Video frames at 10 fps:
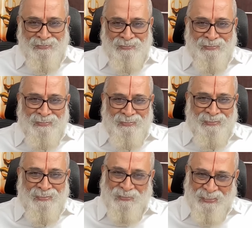
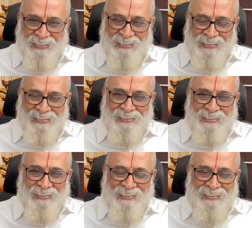
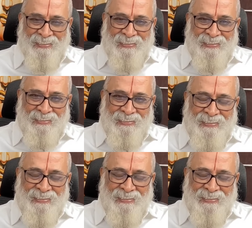Nothing is said.